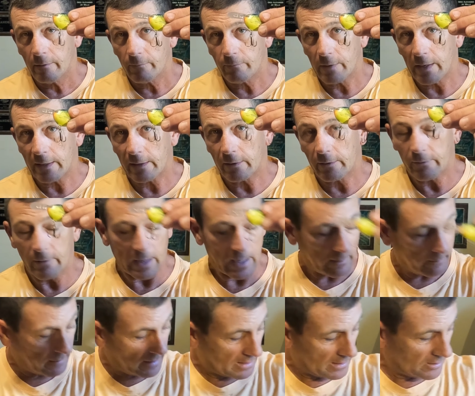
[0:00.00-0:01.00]
regular
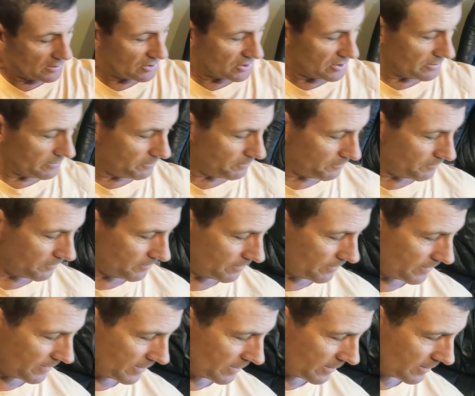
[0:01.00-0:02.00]
crankbaits
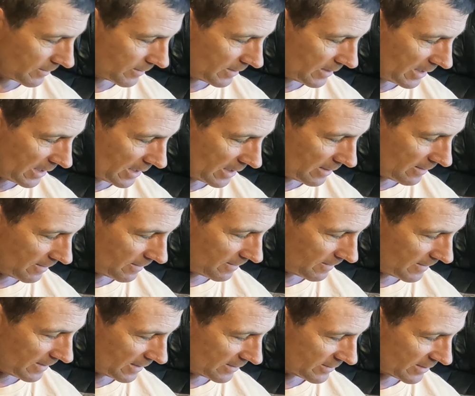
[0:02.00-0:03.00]
in
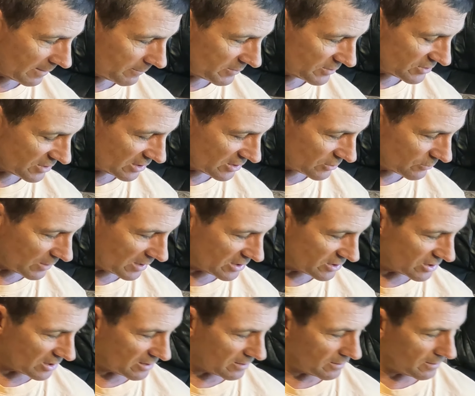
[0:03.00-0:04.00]
that type of
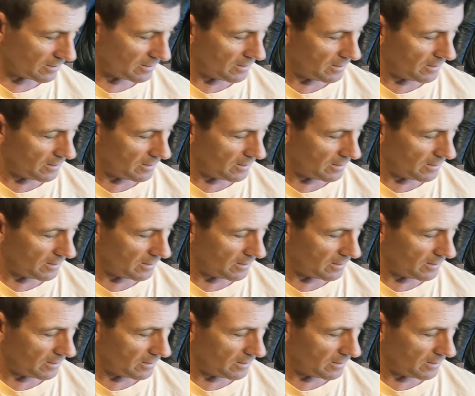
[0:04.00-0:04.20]
situation.